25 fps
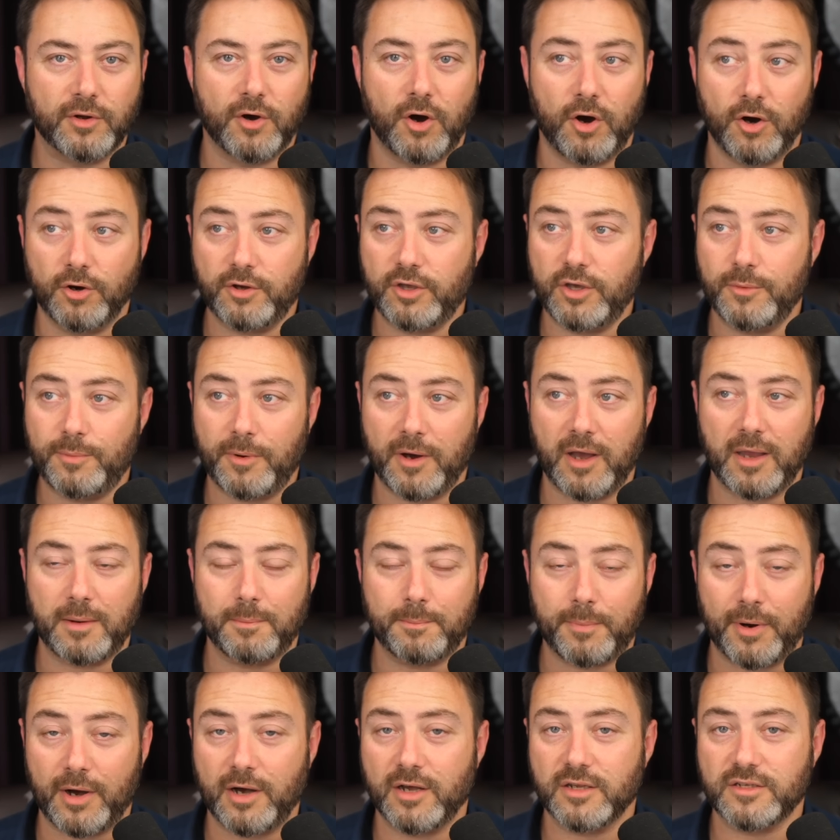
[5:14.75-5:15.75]
occupying
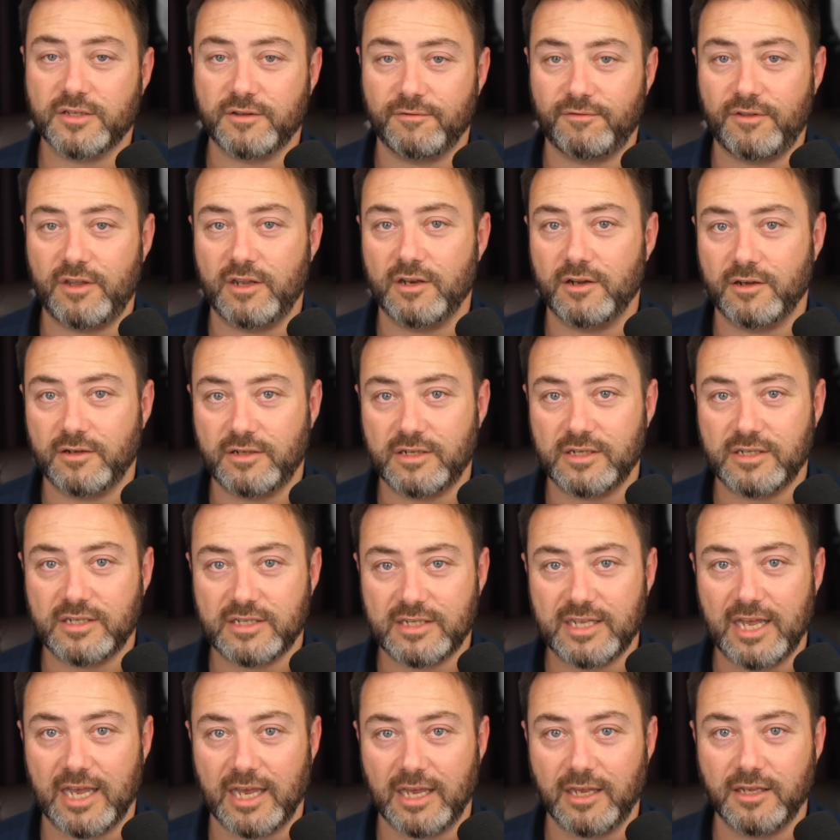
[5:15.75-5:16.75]
parts of the United
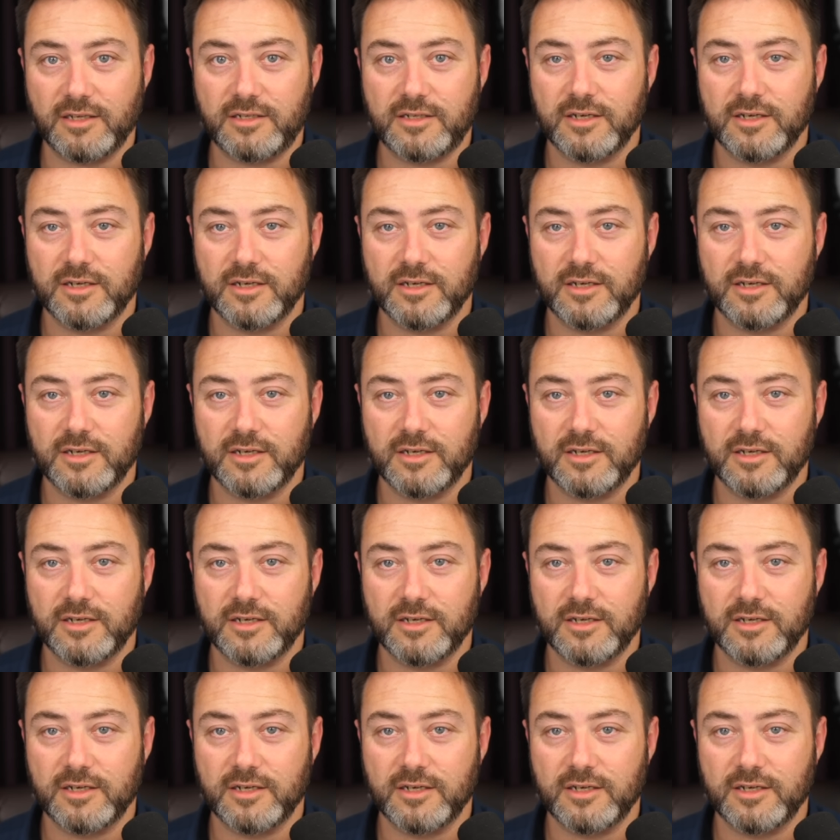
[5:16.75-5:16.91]
States,